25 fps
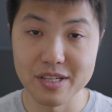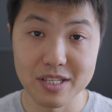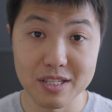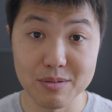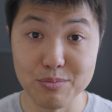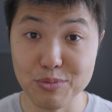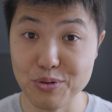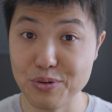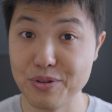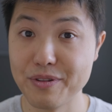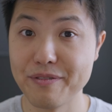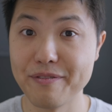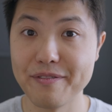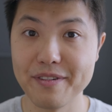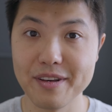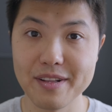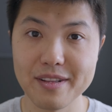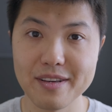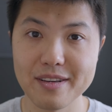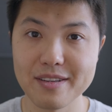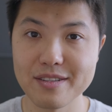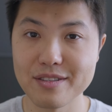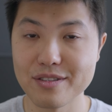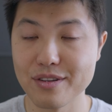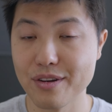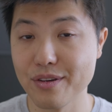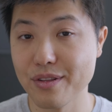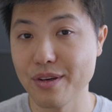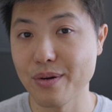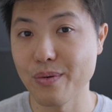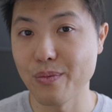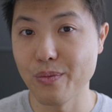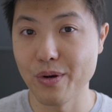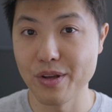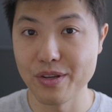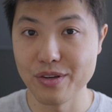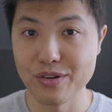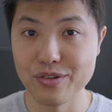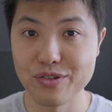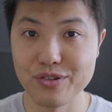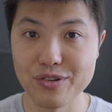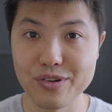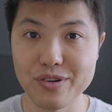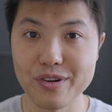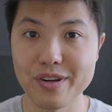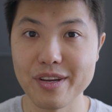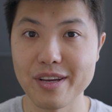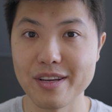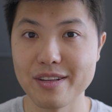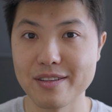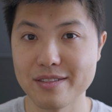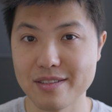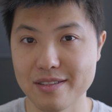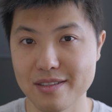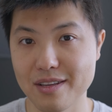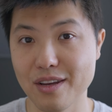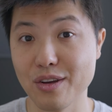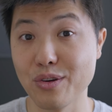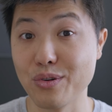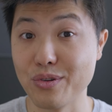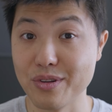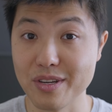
smooth feeling so that when you're drawing, it's a good